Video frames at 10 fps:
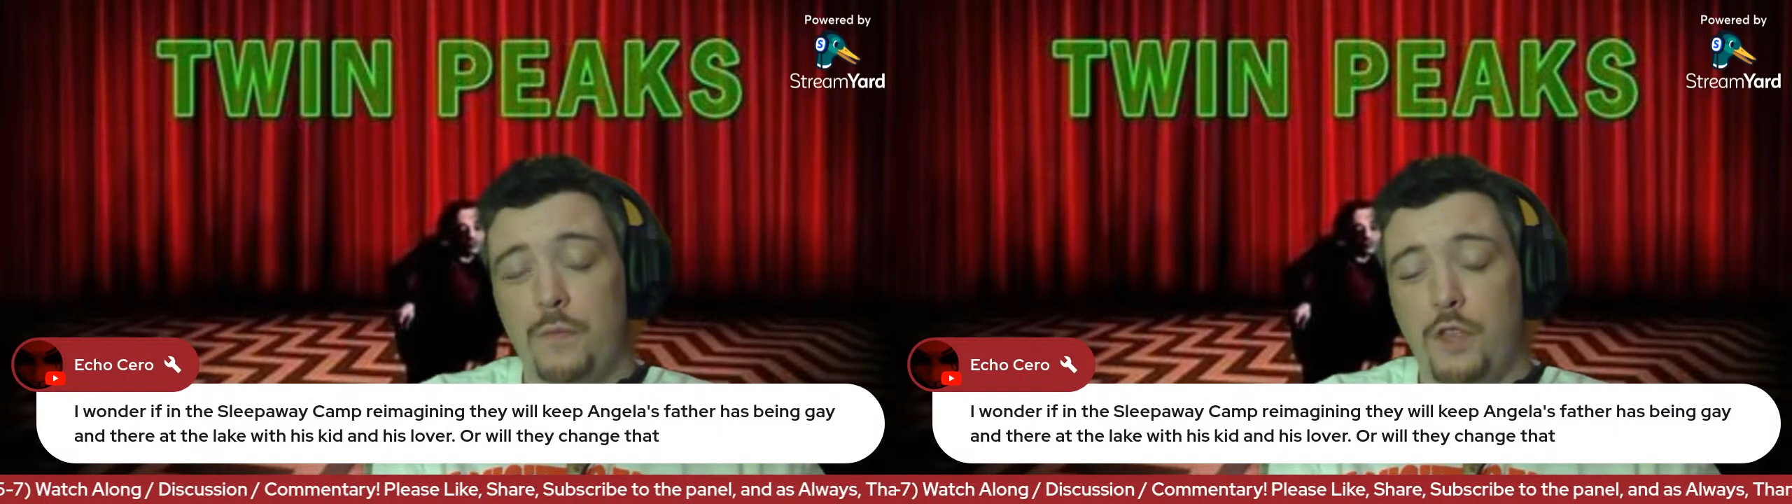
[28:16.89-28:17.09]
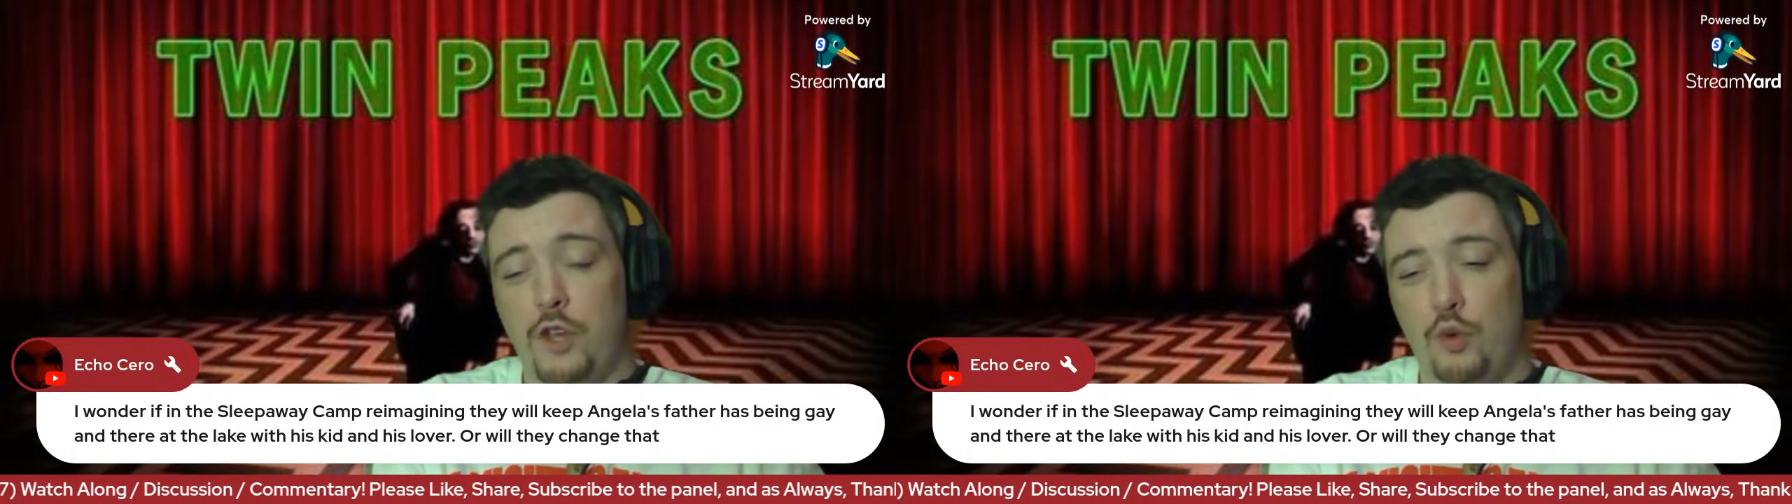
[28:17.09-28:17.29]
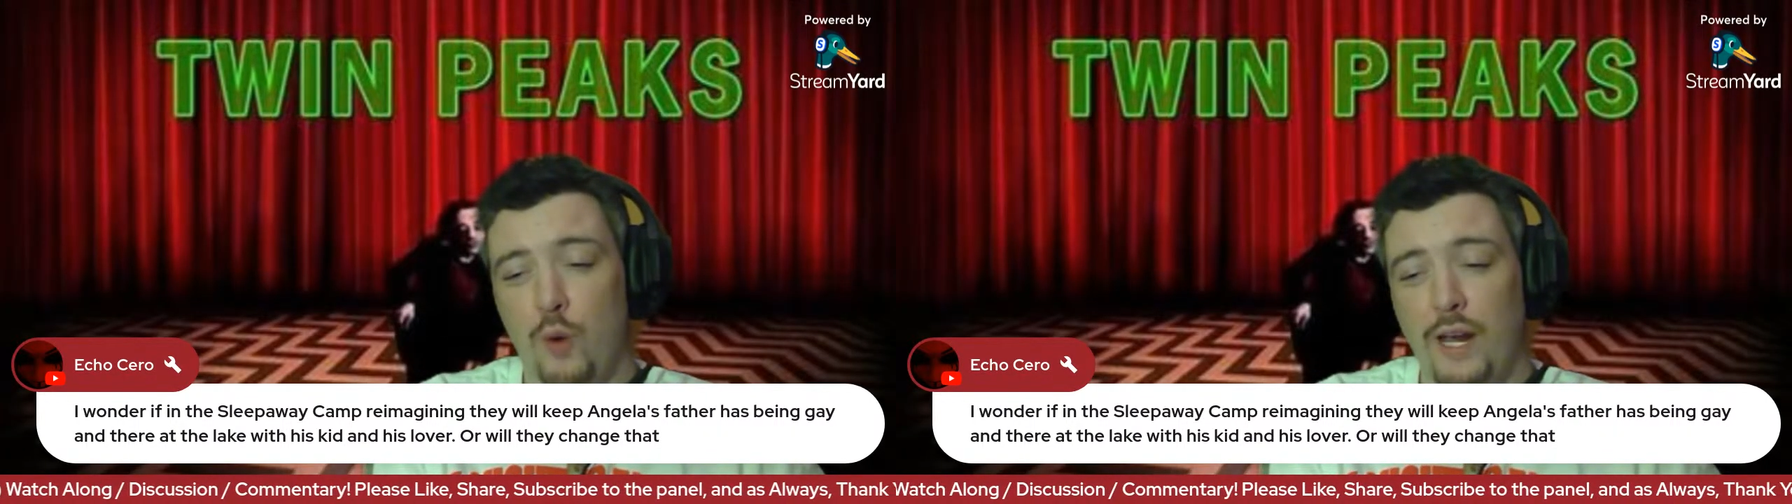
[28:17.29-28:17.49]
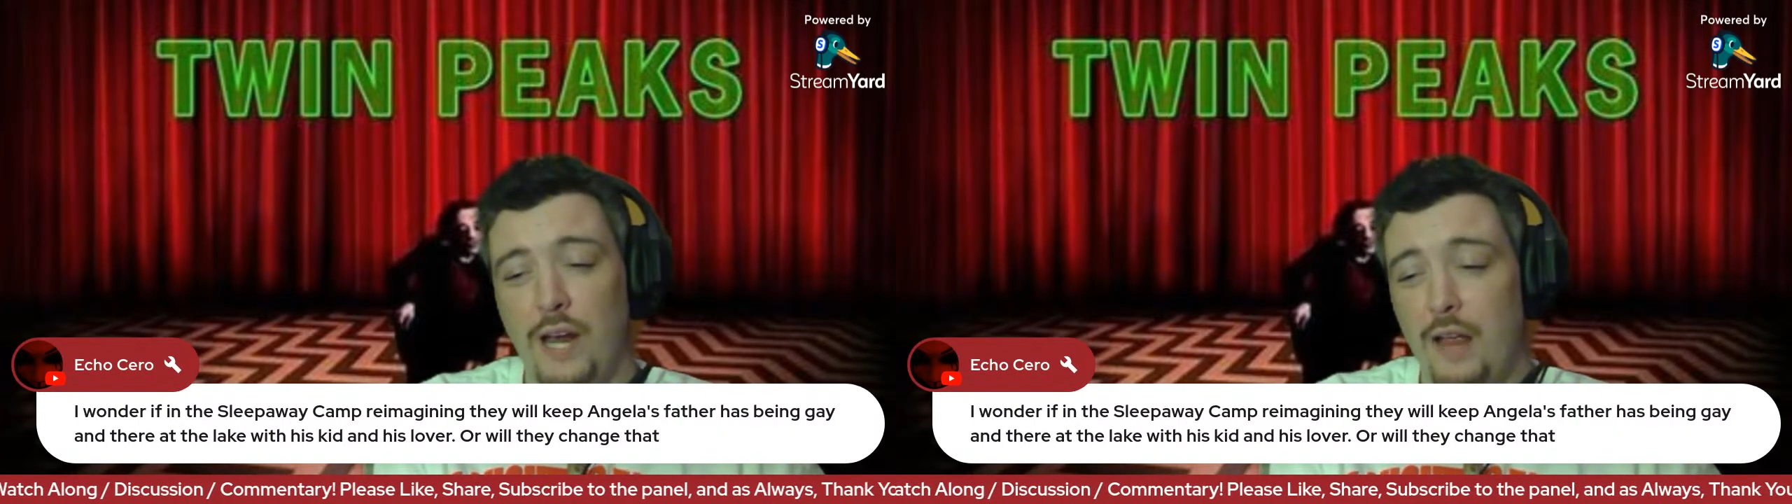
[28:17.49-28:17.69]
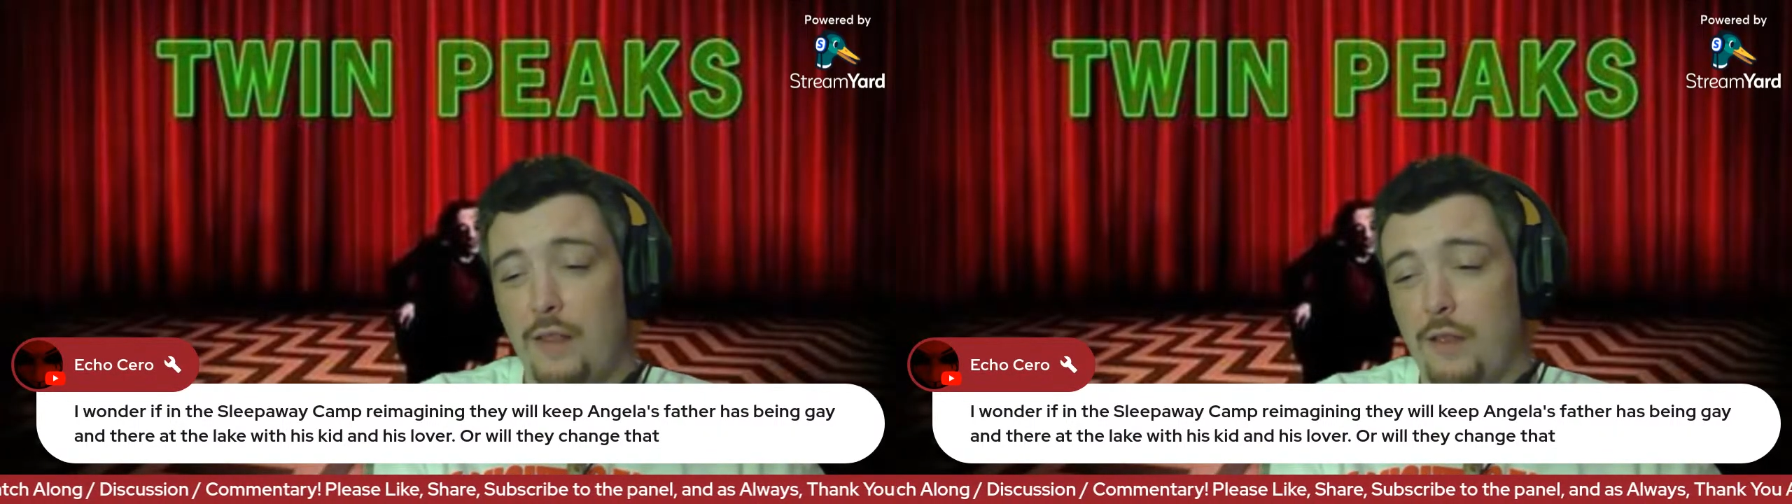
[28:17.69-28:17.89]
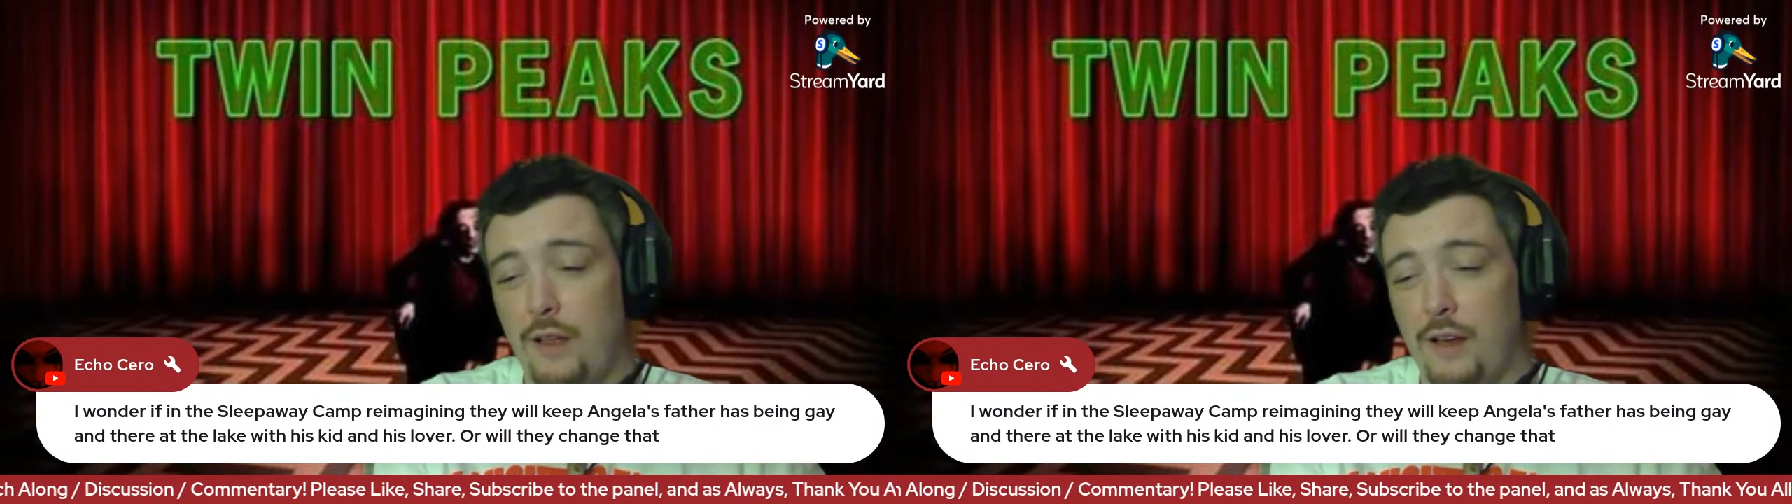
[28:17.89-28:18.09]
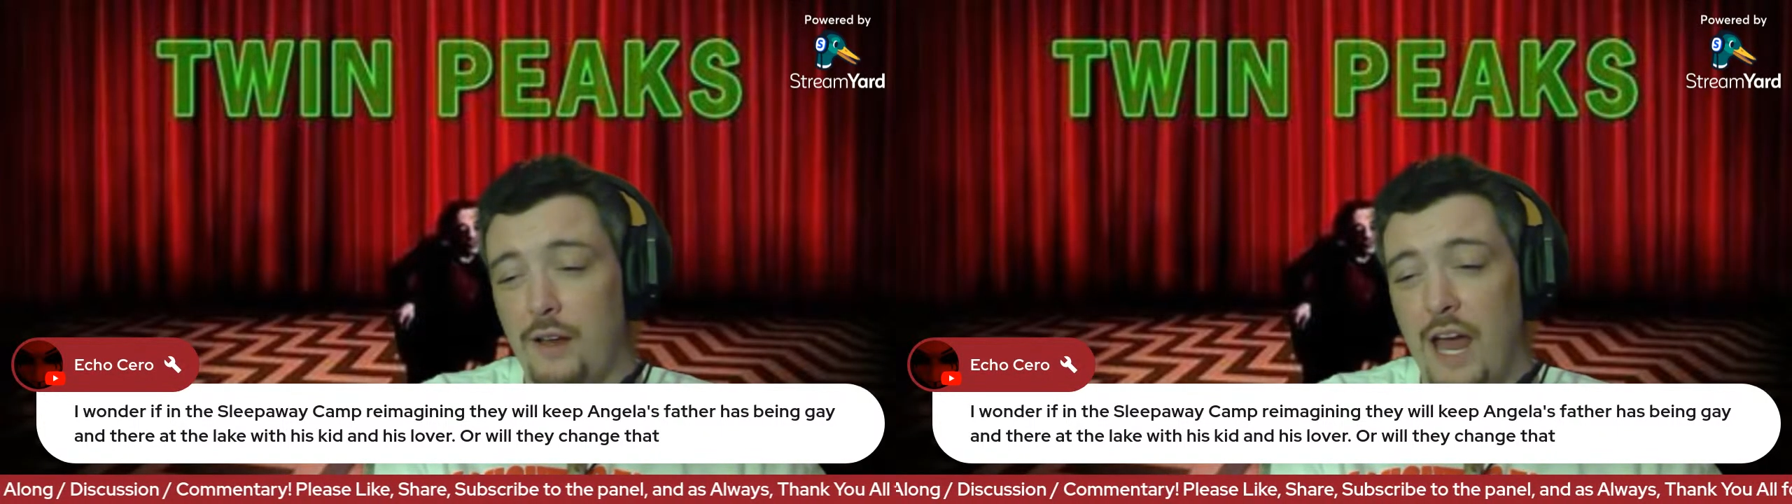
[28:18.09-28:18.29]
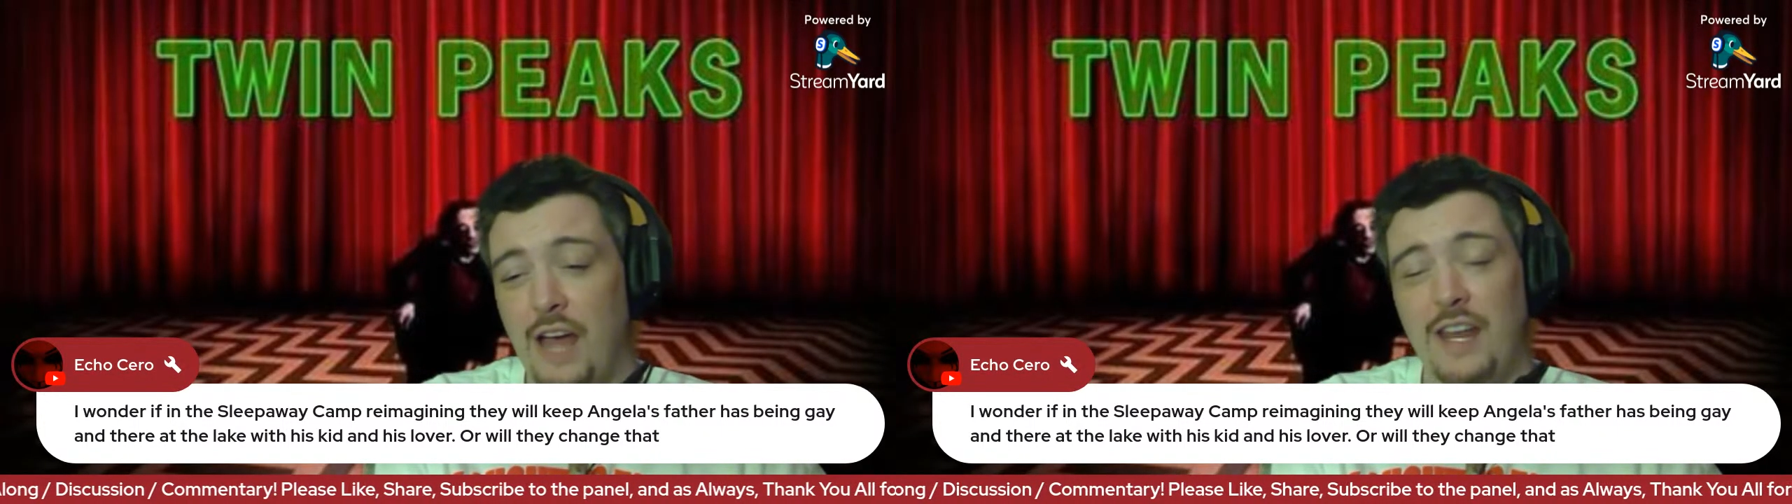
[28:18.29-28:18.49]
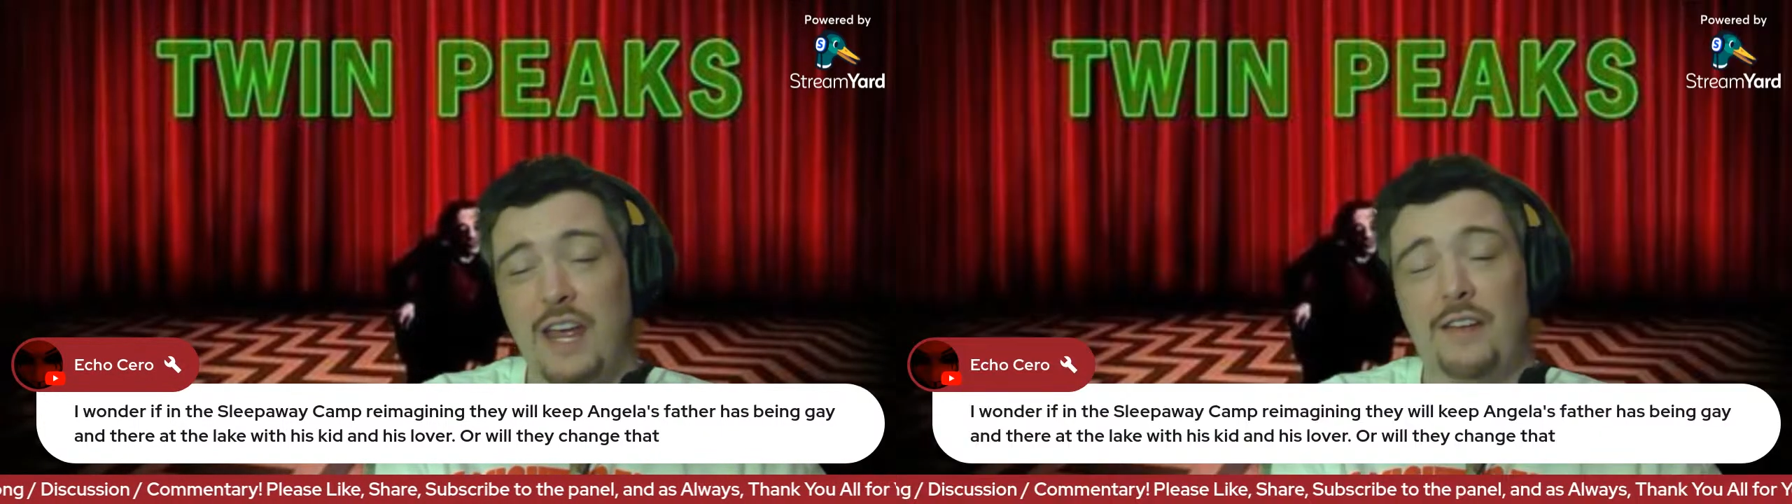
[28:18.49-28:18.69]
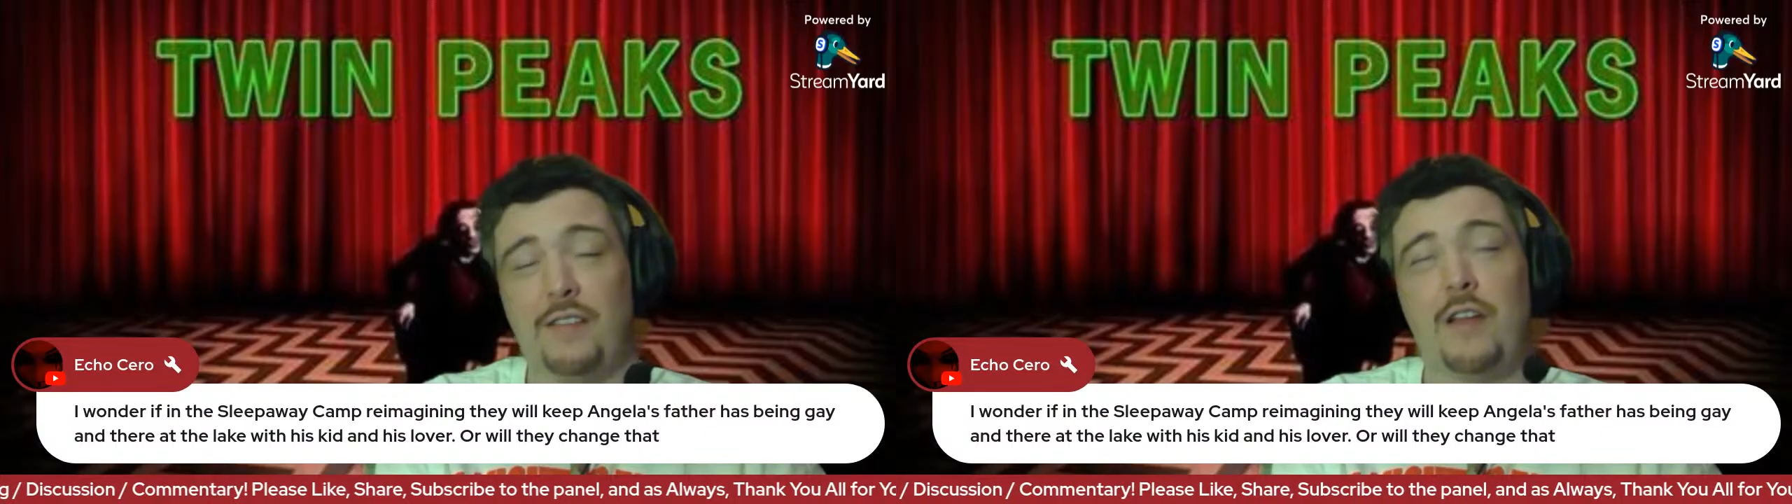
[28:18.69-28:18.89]
the 29th, in 9
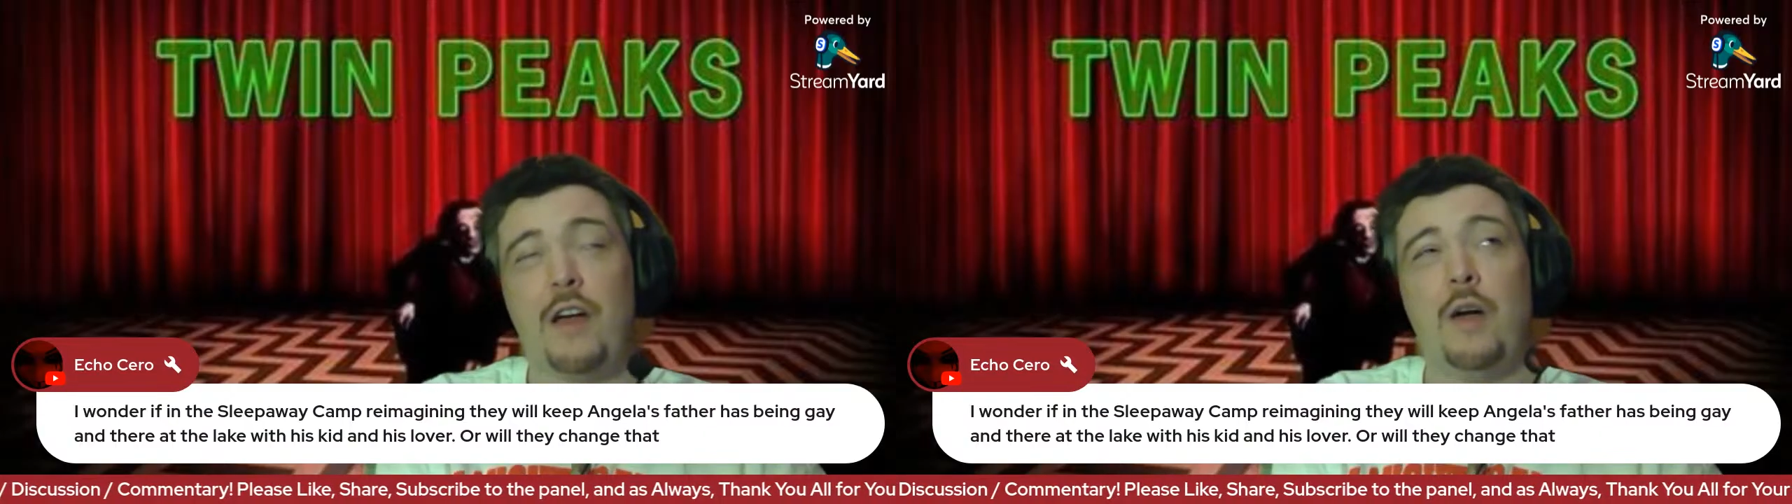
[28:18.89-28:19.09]
days,